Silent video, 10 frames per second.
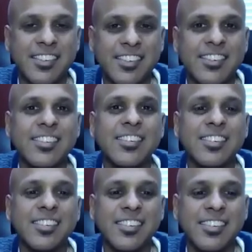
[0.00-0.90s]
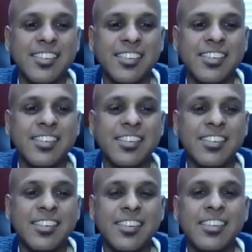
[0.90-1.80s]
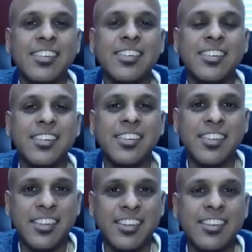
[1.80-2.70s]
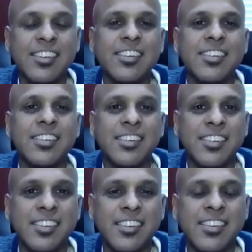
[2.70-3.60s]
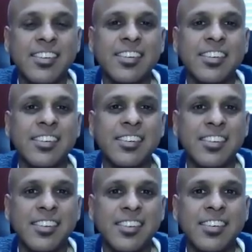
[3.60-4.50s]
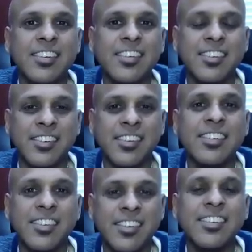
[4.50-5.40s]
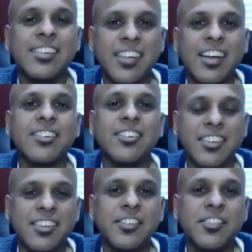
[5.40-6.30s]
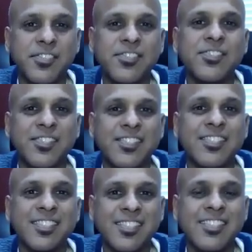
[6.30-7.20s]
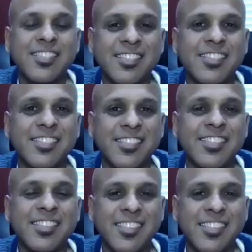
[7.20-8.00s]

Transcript: (not speaking)